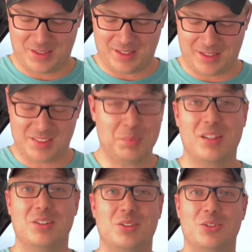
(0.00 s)
simply
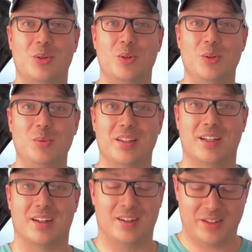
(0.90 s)
because there's no room in
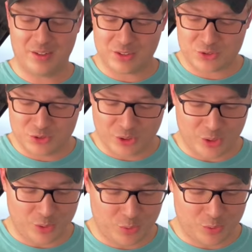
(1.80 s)
there. There is
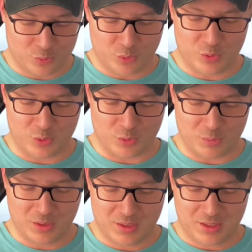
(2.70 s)
no
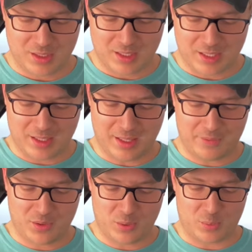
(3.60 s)
room in
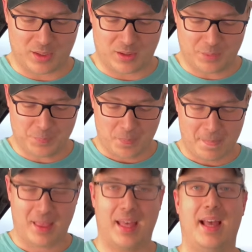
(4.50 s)
that footwell.
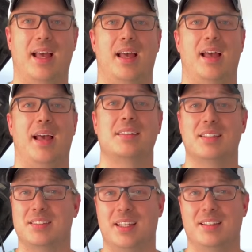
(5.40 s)
As I
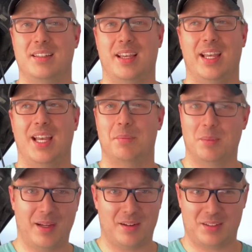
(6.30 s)
stand today, I'm
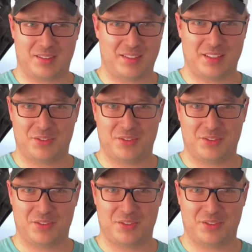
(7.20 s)
about 6